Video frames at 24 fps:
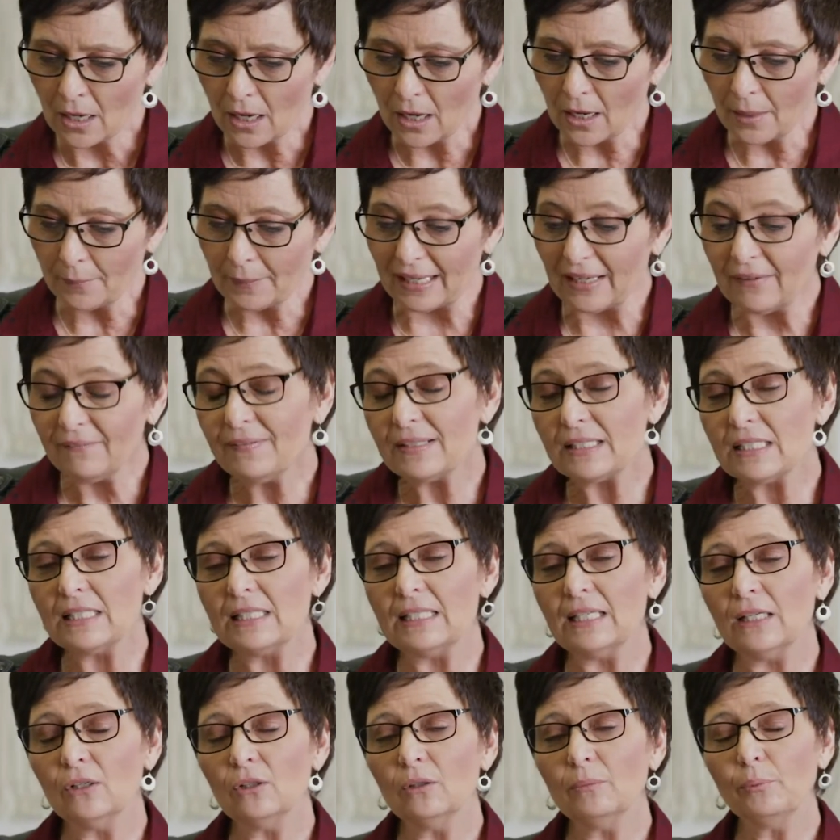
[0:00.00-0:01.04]
If a
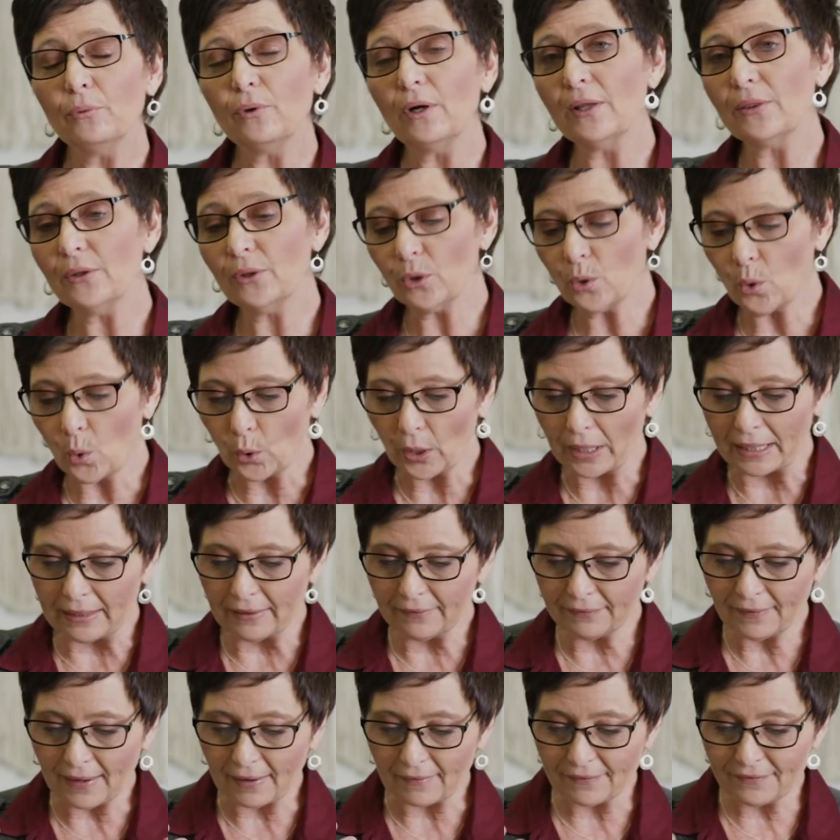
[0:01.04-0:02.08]
single brother or
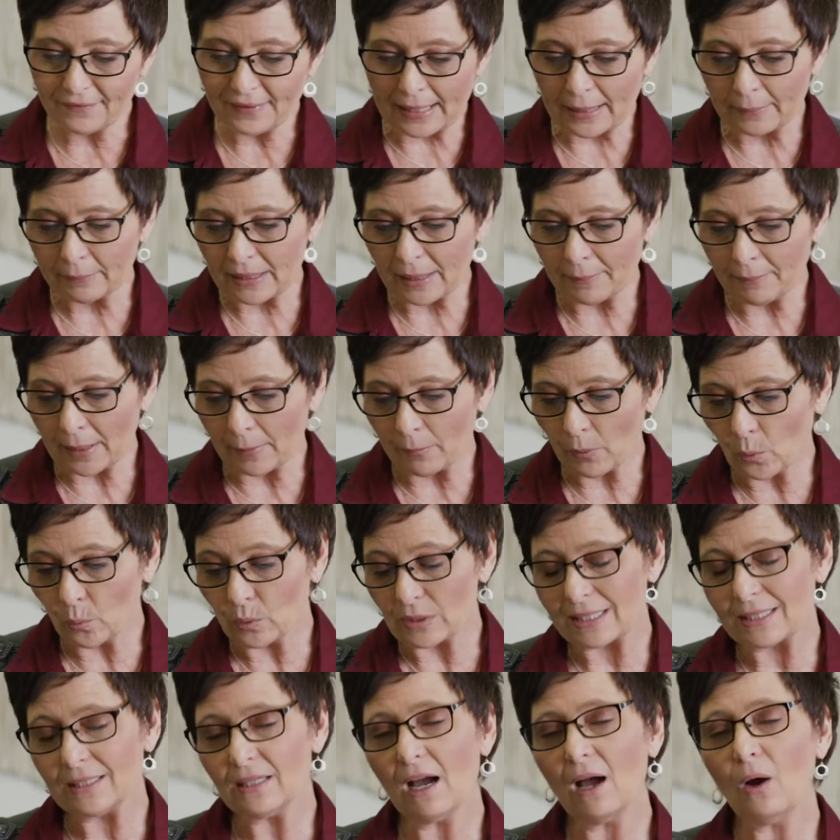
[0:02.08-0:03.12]
if a family member
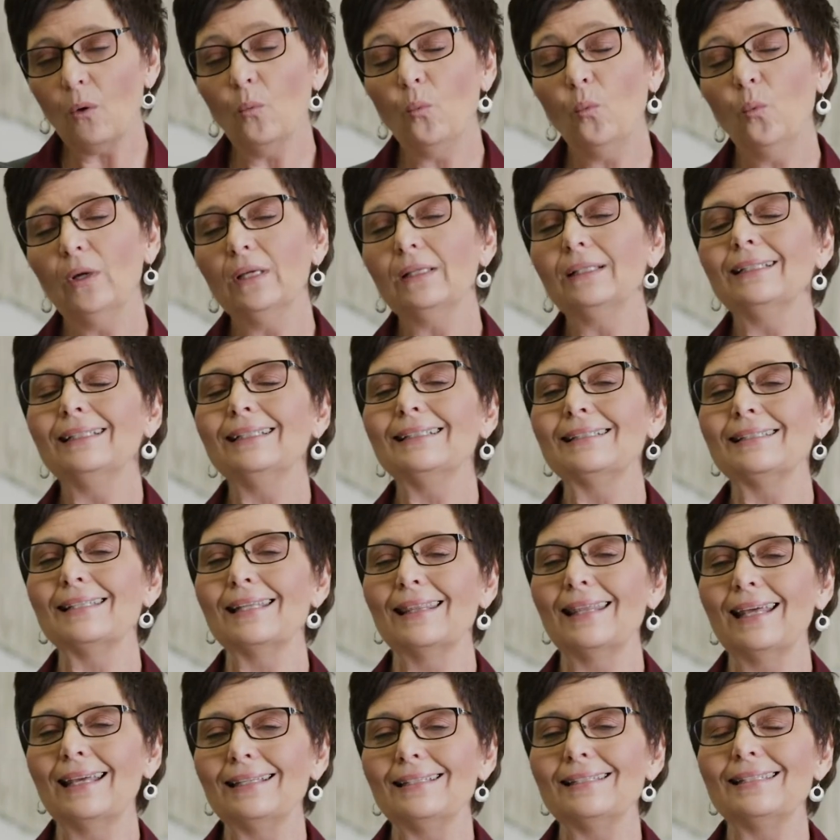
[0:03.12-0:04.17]
was not willing to
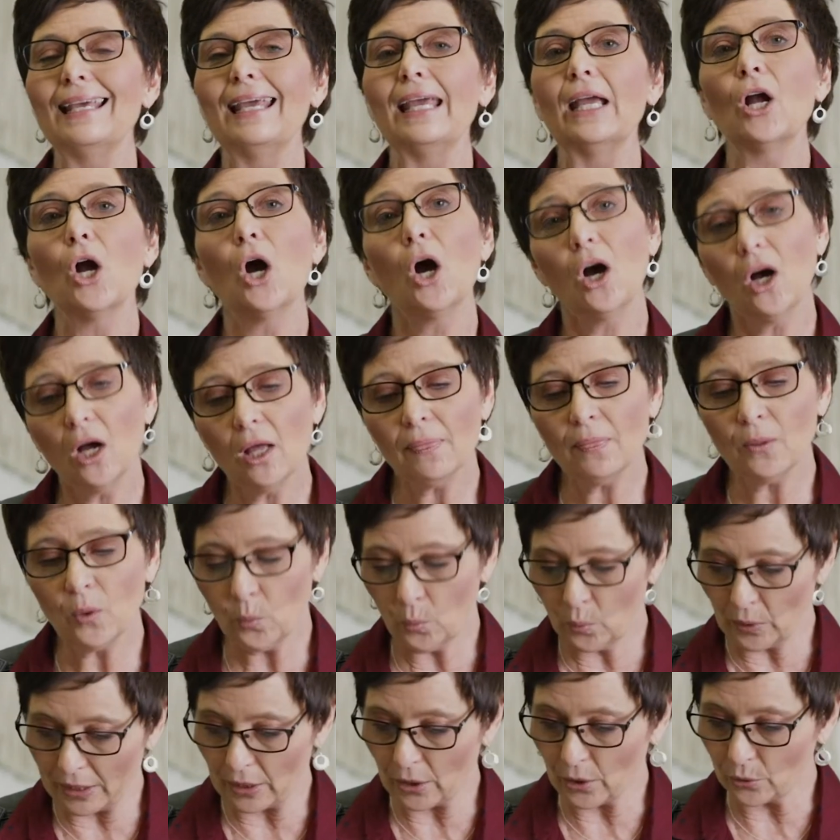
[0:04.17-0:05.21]
then take on the
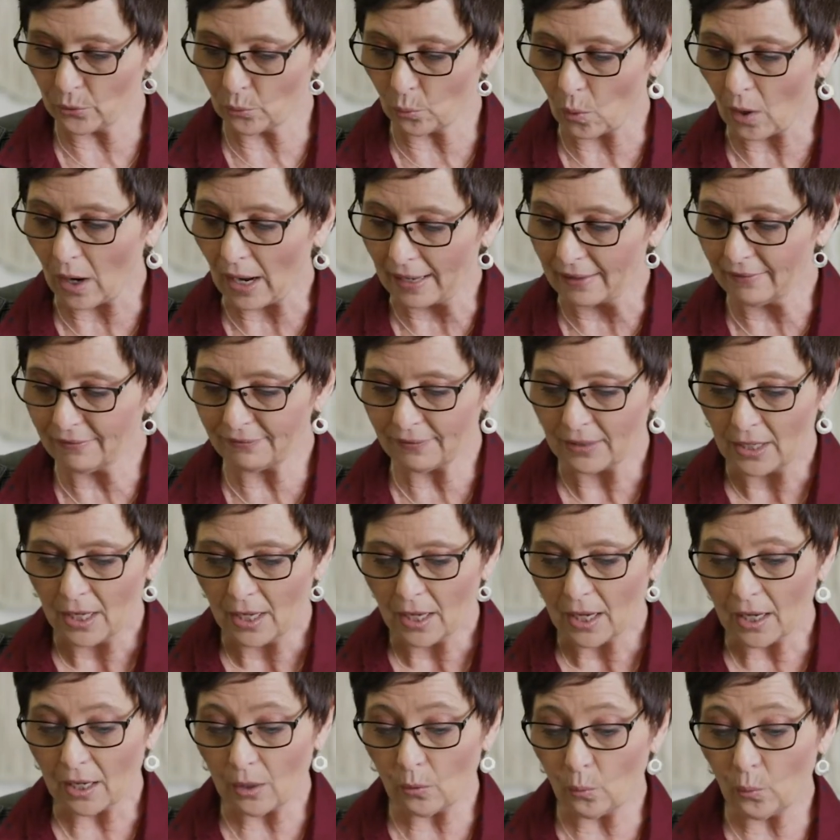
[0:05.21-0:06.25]
widowed wife,
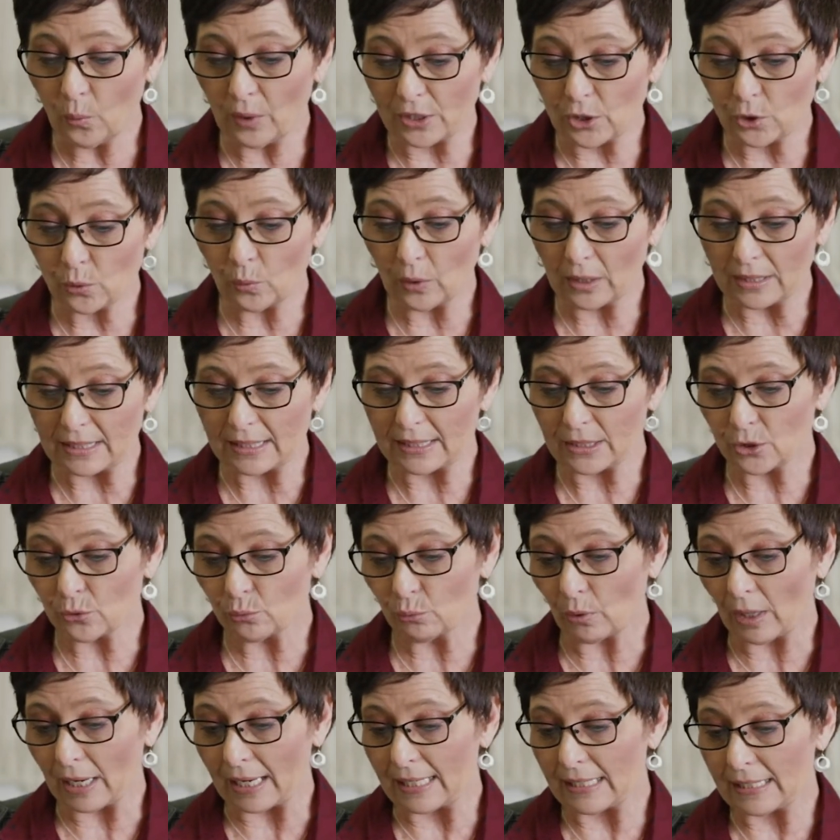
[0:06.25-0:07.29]
which was his
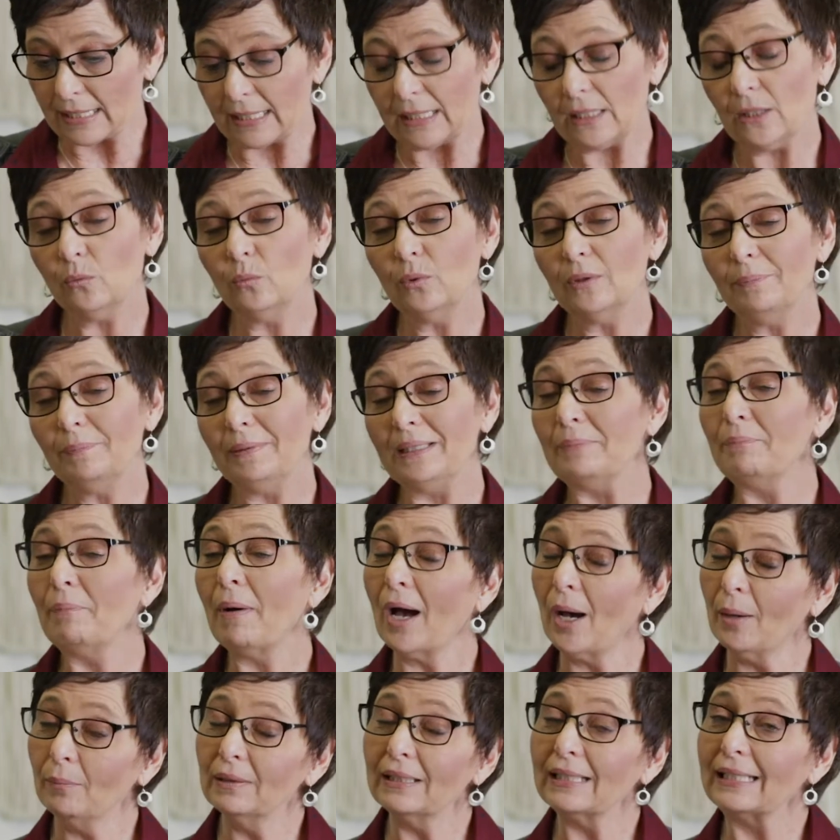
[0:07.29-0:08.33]
right, he would be
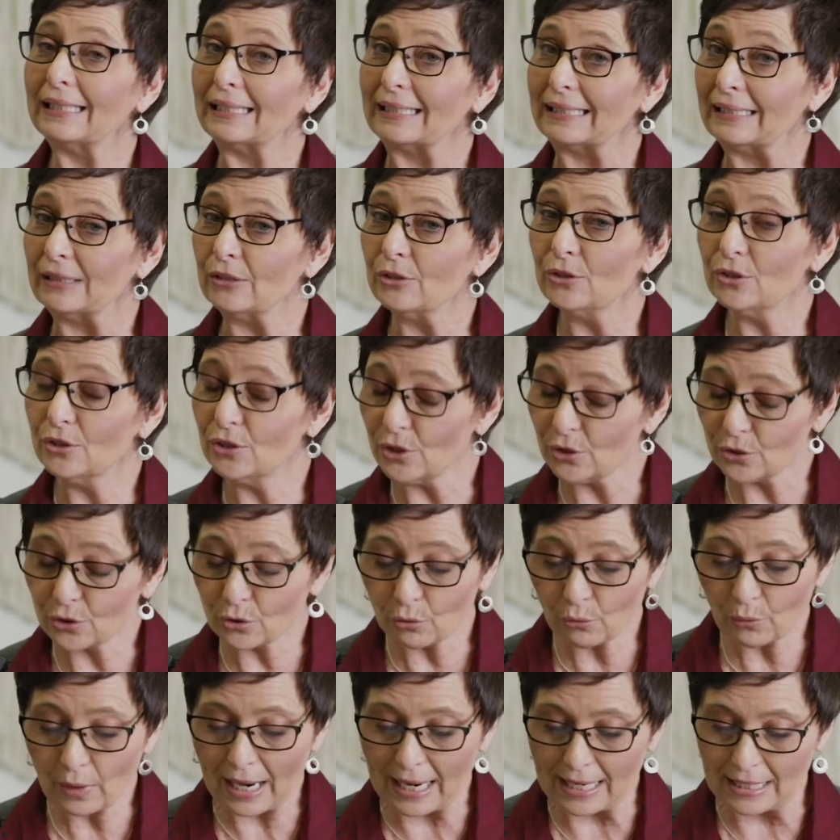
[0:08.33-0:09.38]
publicly
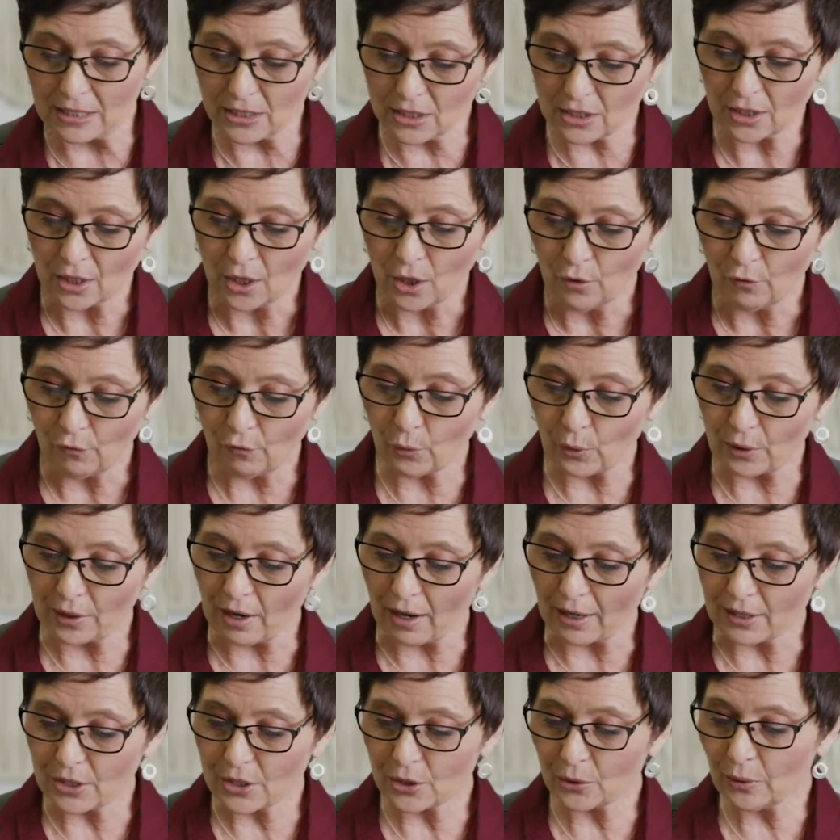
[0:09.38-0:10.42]
disgraced for
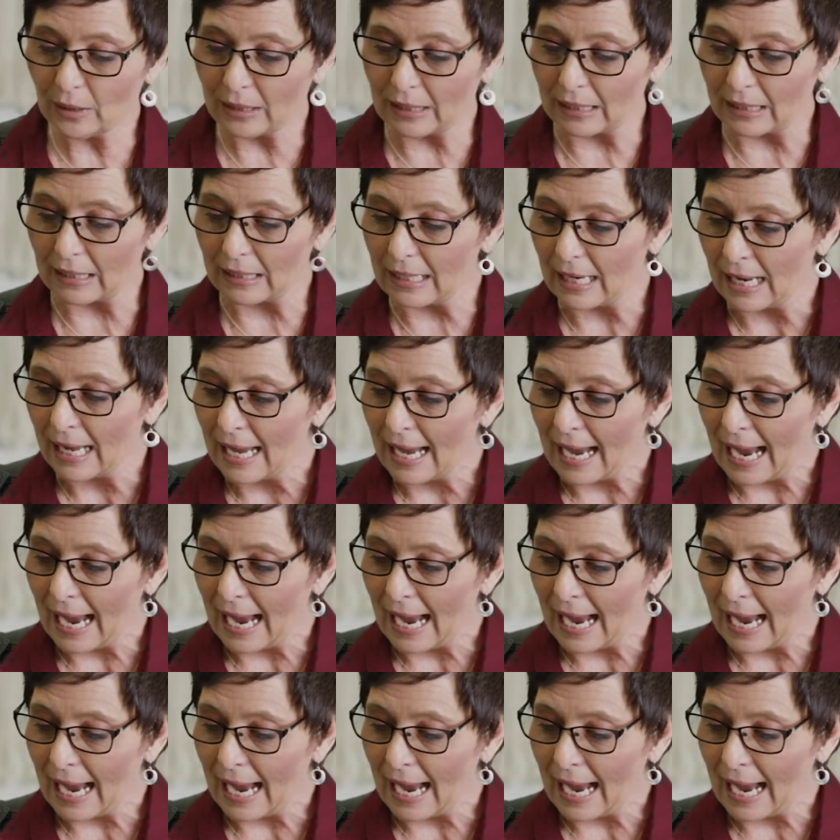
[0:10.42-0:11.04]
not doing it.